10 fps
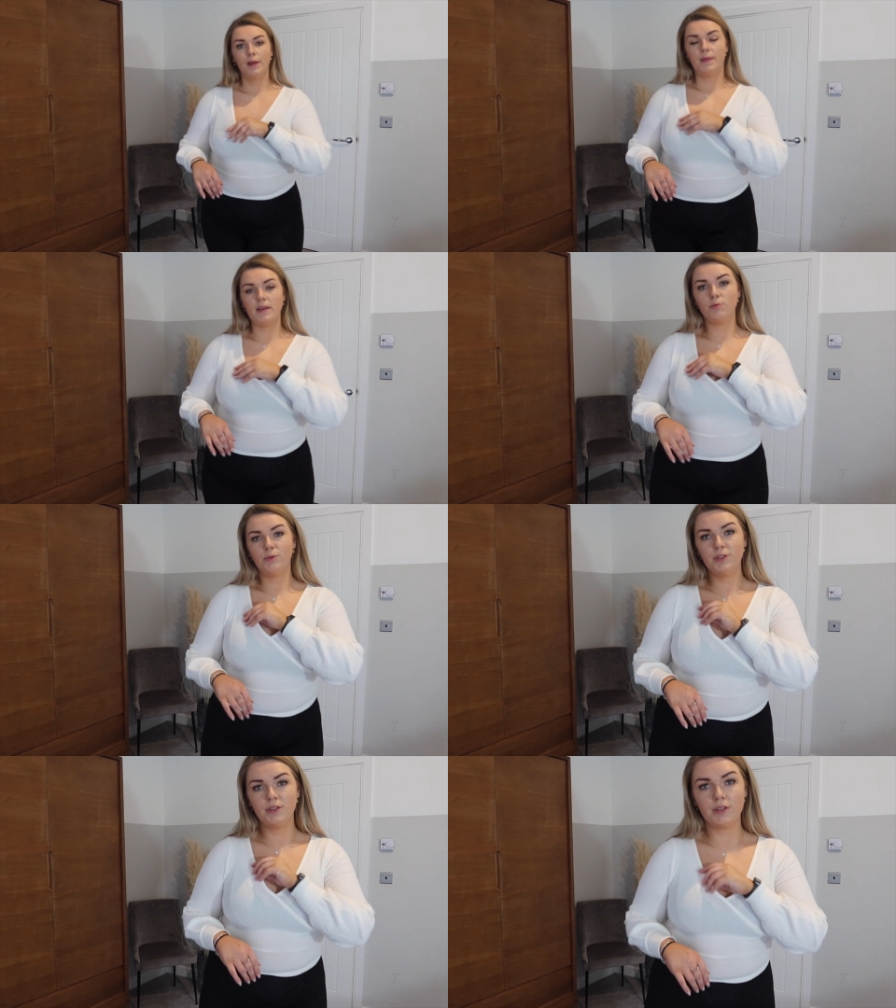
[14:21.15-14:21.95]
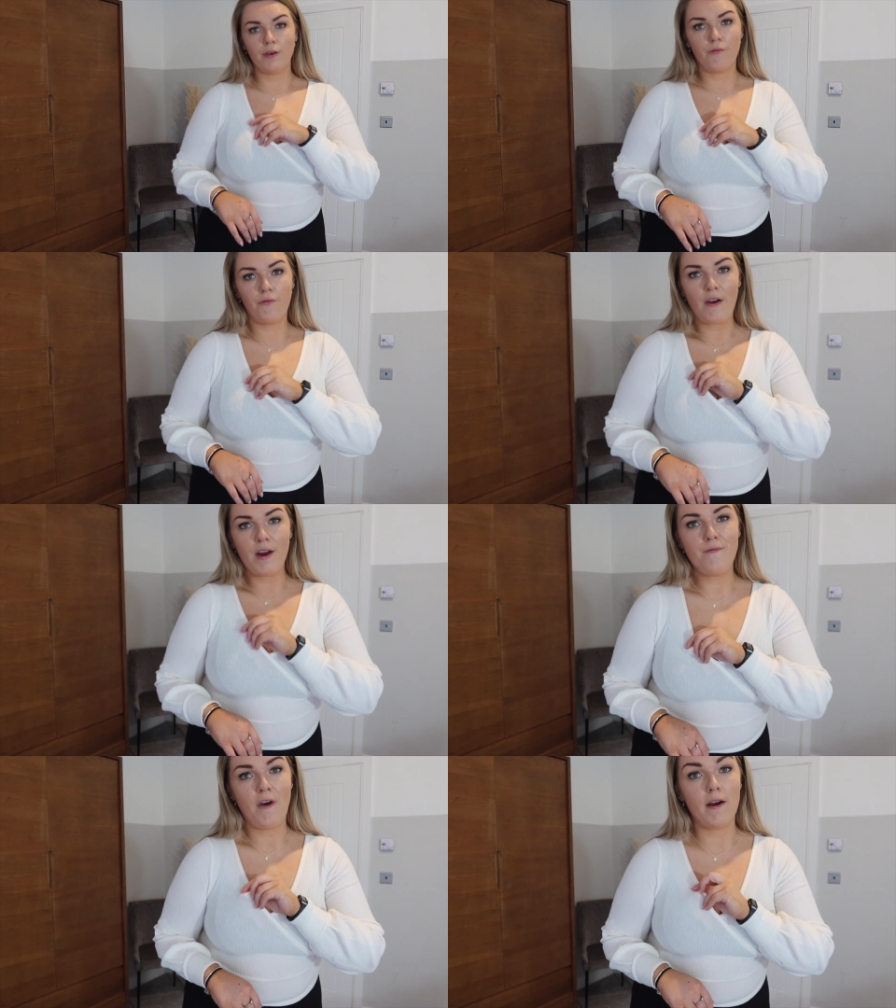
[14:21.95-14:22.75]
This one's
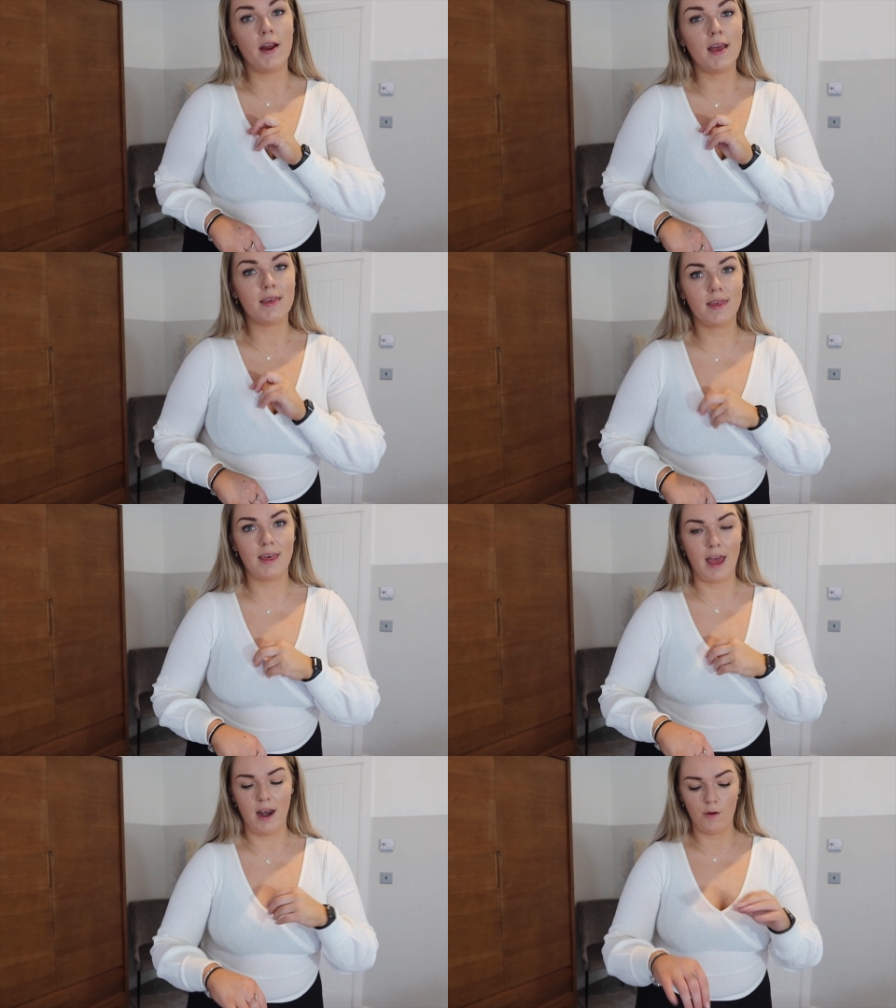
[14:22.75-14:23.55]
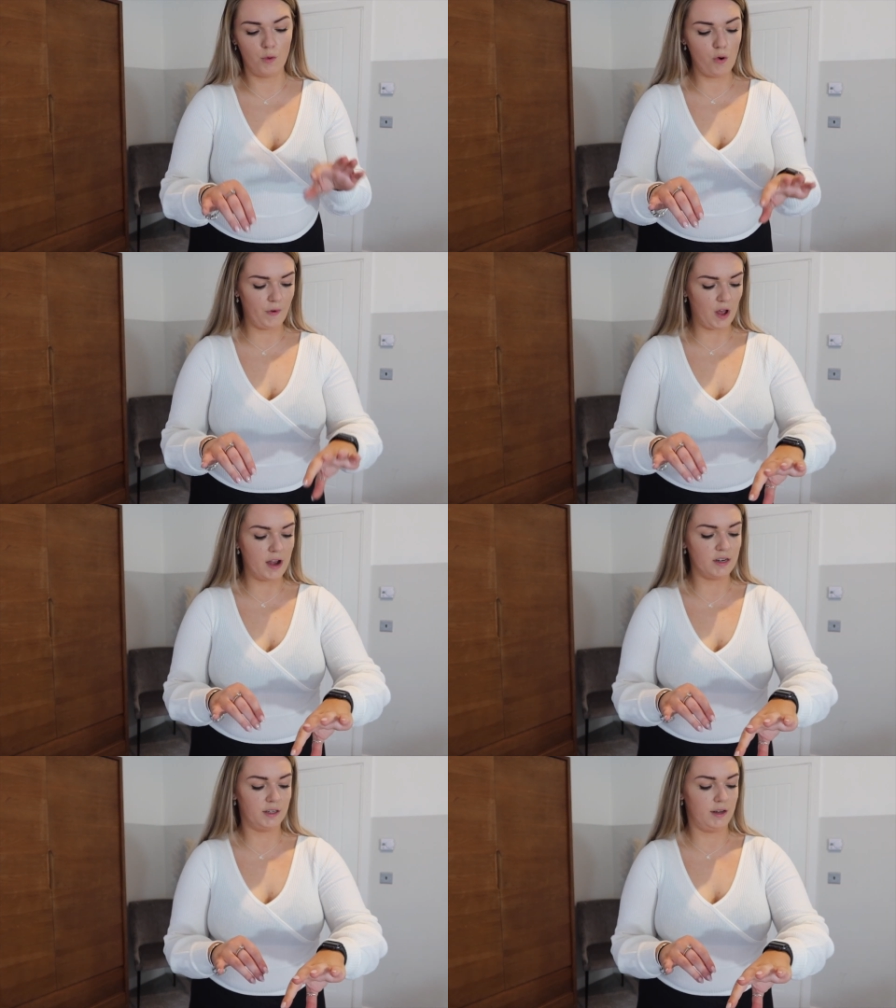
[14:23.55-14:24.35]
very, very thin, more of a
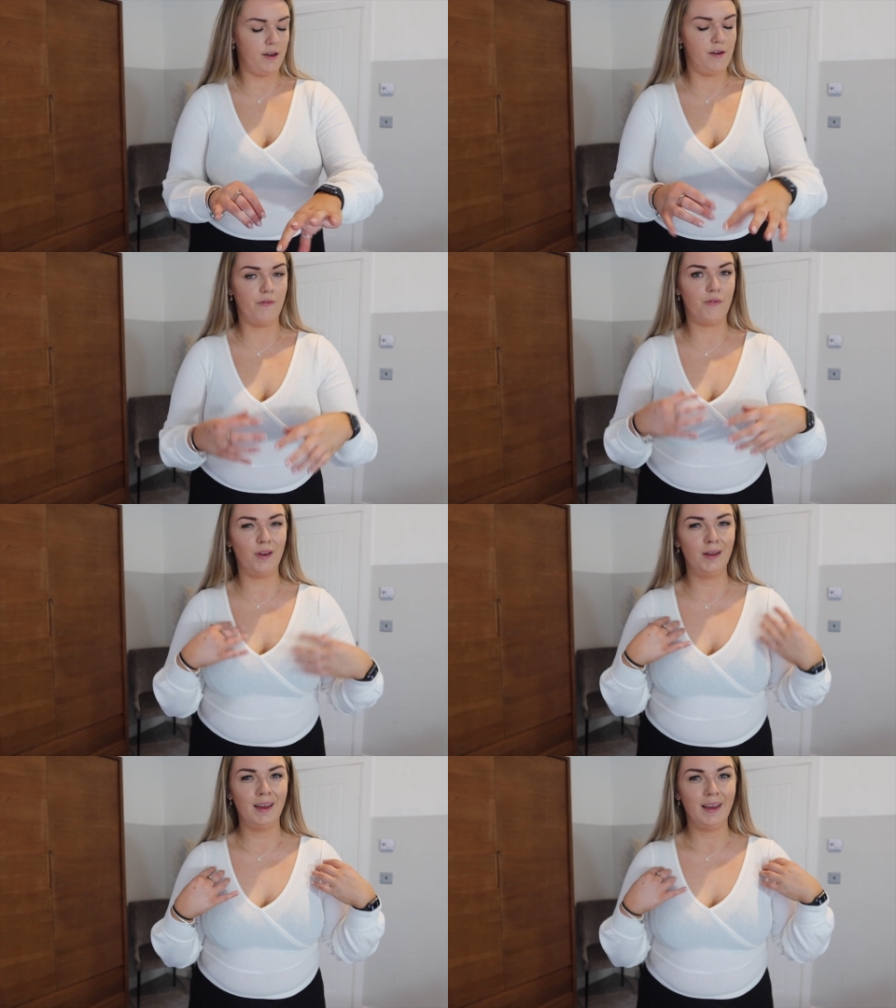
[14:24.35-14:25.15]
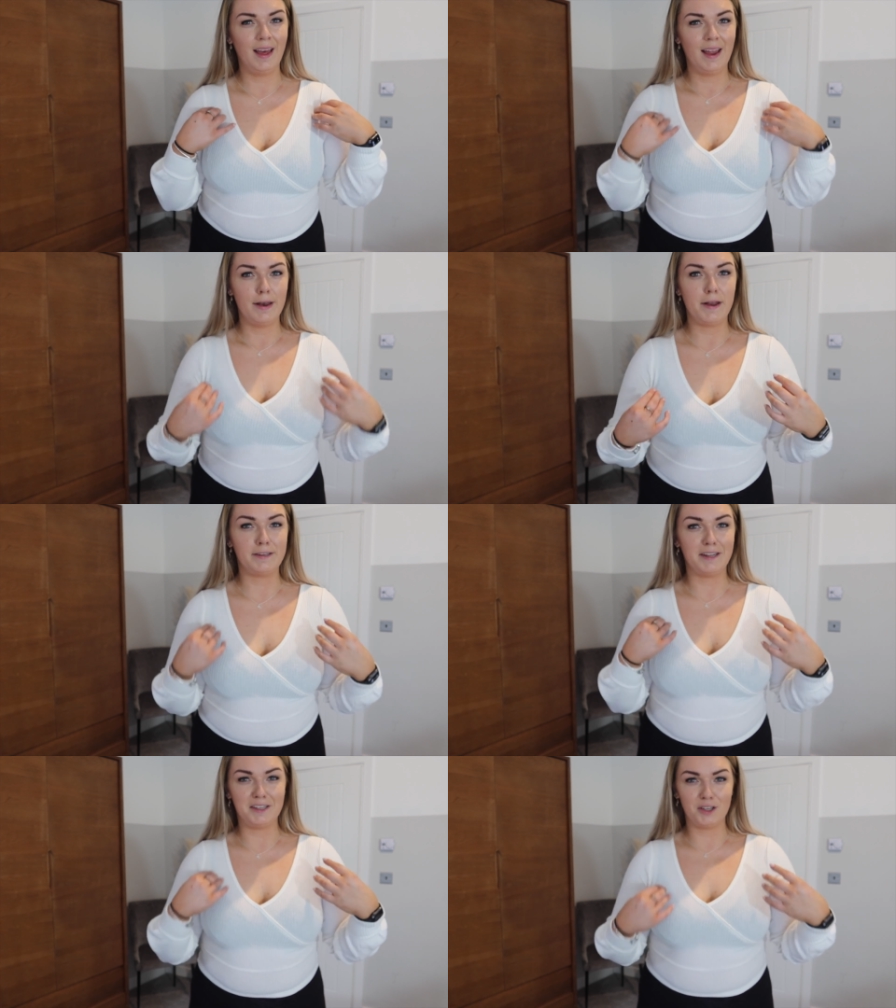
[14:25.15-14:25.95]
kind of
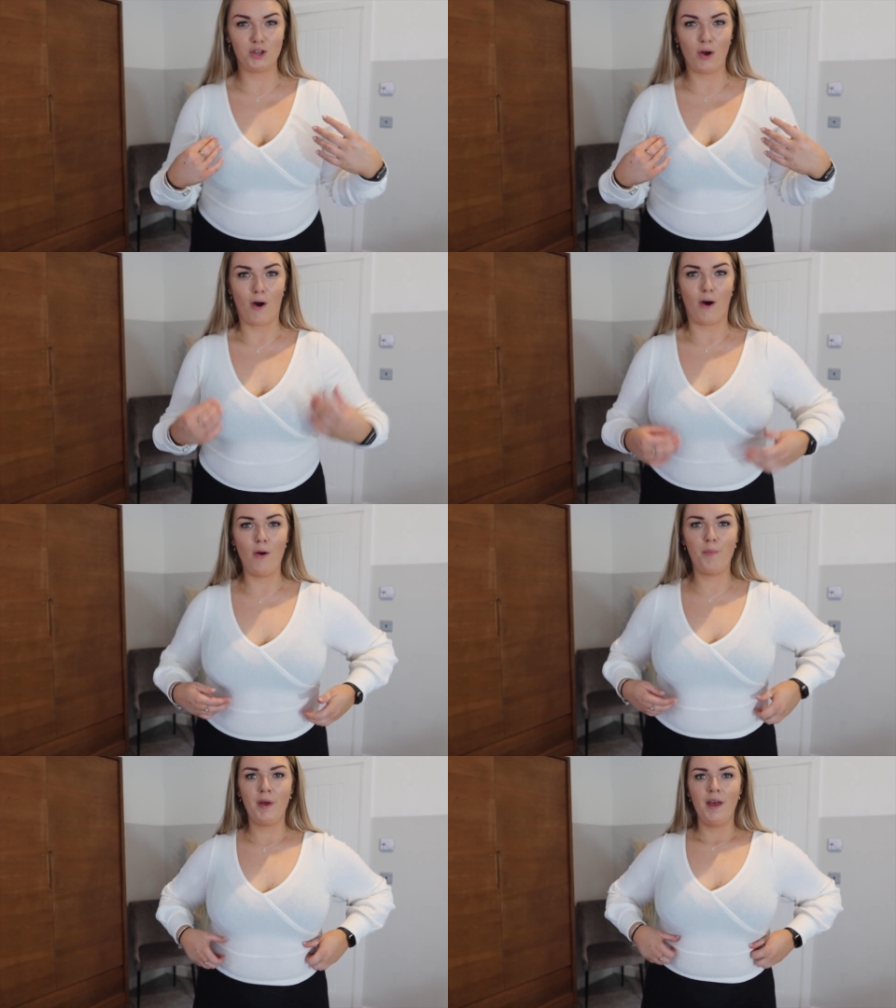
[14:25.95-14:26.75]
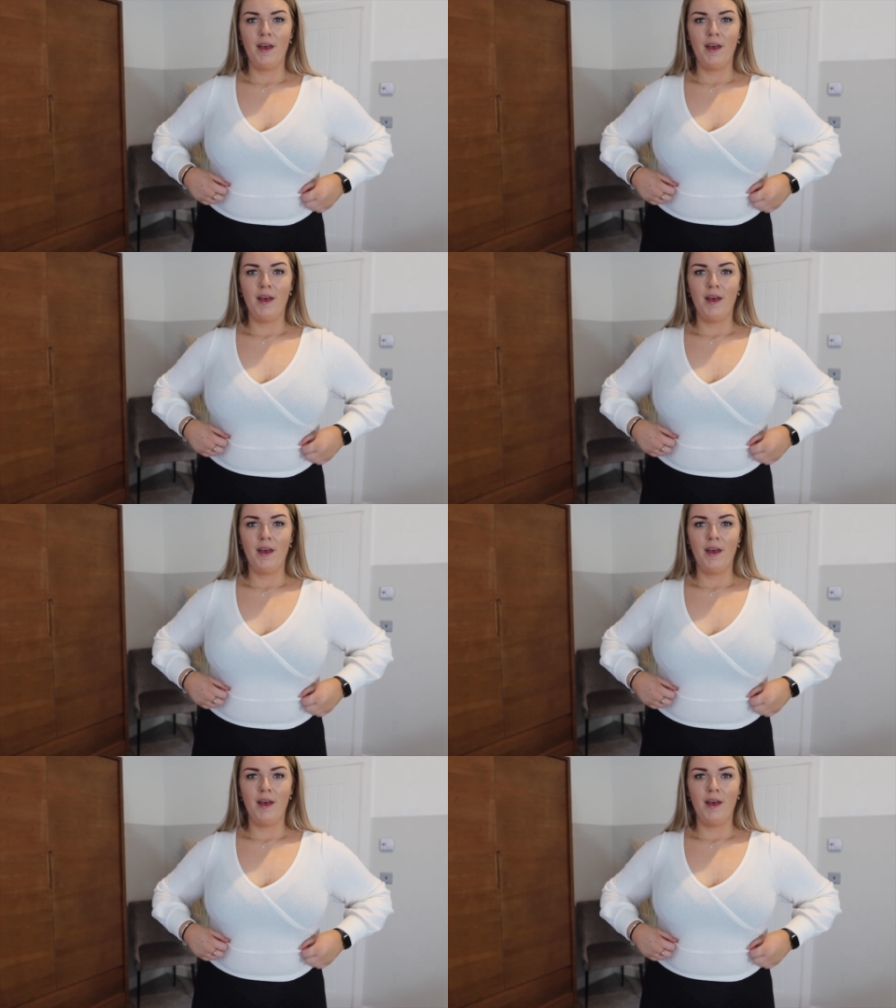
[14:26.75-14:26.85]
knitted top.